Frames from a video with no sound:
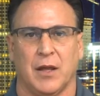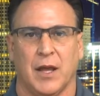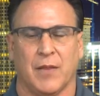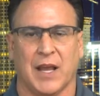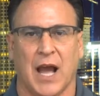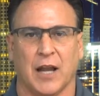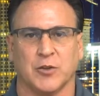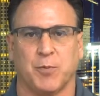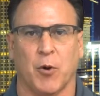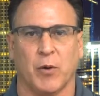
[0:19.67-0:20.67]
in the
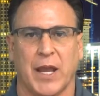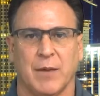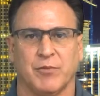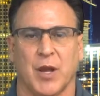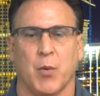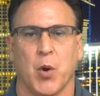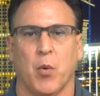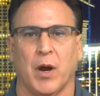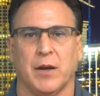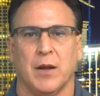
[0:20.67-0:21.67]
college bowl games, and we
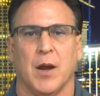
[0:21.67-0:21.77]
won